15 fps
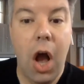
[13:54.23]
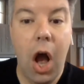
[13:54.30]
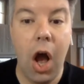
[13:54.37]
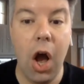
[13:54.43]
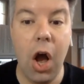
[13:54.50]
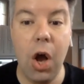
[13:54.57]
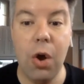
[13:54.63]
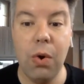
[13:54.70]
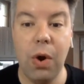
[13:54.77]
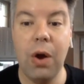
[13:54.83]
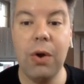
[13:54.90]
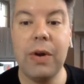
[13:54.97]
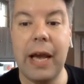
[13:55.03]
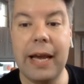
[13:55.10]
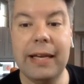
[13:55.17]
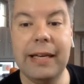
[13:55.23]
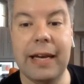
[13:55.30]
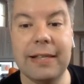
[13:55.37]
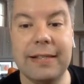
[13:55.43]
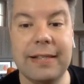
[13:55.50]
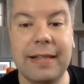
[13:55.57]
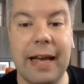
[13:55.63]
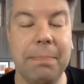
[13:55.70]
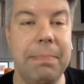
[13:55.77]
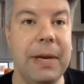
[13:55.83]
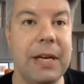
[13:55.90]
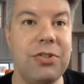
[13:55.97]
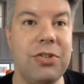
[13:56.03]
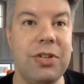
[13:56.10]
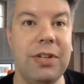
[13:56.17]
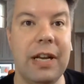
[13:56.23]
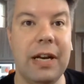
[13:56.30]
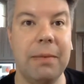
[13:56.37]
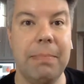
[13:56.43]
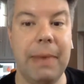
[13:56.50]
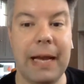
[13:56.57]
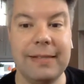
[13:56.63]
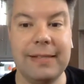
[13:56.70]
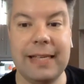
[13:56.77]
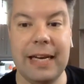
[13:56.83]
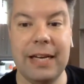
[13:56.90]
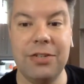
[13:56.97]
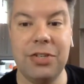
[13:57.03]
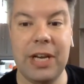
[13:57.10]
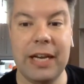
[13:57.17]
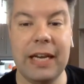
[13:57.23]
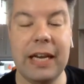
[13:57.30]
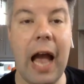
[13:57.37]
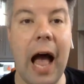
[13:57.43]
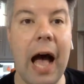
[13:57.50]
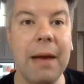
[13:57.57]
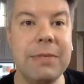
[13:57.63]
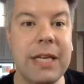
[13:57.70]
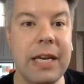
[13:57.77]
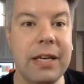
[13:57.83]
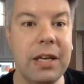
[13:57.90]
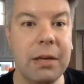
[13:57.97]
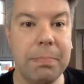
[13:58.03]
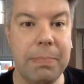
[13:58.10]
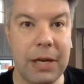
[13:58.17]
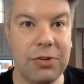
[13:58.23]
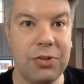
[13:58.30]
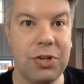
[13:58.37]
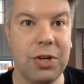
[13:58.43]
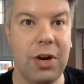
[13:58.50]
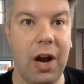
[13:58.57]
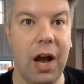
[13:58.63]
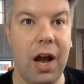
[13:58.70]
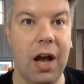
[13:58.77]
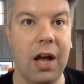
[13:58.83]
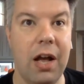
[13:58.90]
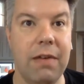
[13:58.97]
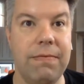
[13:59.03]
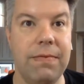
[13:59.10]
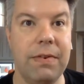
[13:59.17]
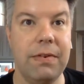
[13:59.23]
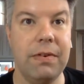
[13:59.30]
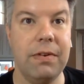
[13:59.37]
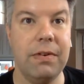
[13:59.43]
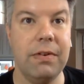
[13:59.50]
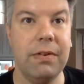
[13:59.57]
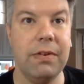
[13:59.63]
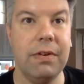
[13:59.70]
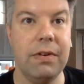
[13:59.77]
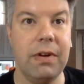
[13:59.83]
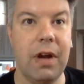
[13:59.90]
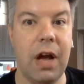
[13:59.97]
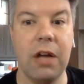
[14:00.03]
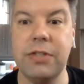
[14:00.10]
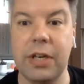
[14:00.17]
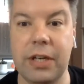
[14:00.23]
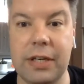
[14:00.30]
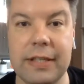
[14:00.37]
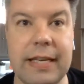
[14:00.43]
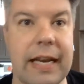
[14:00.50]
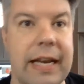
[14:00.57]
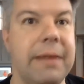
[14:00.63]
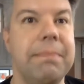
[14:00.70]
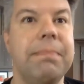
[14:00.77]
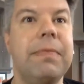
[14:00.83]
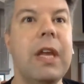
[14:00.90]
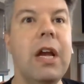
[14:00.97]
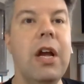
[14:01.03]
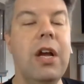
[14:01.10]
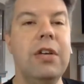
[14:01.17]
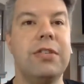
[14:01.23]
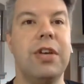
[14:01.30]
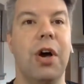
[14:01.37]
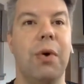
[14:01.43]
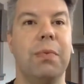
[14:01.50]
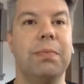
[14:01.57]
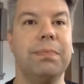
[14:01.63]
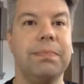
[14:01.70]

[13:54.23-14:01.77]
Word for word: Oh, okay. Yes, that picture that I'm backstage taking. I'm taking a picture of. I'll tell you in a second. So,